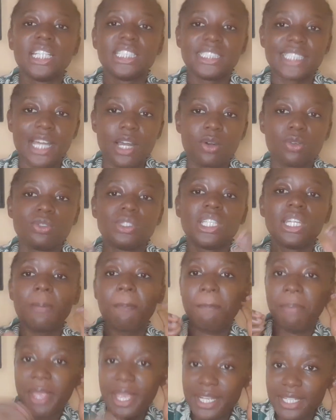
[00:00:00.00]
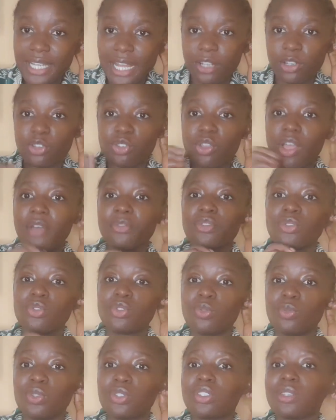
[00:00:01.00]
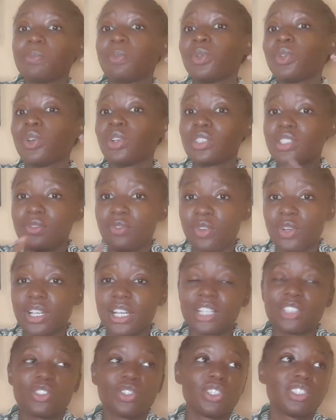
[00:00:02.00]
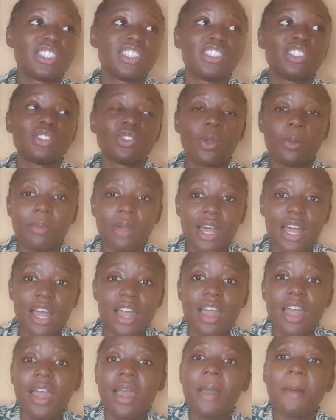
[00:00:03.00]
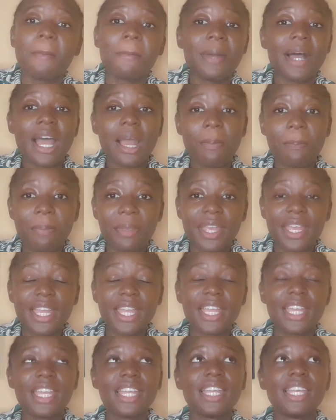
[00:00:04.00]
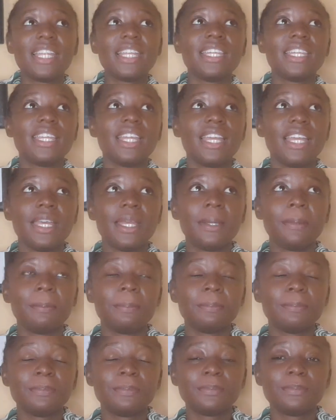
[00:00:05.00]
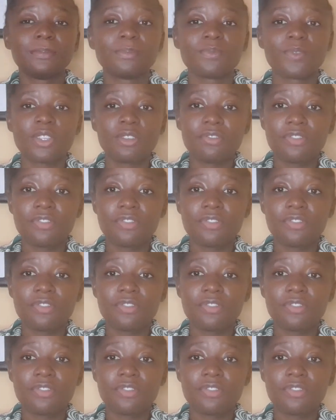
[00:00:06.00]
now the pain that does not have to do with reproductive organs, just this normal back pain,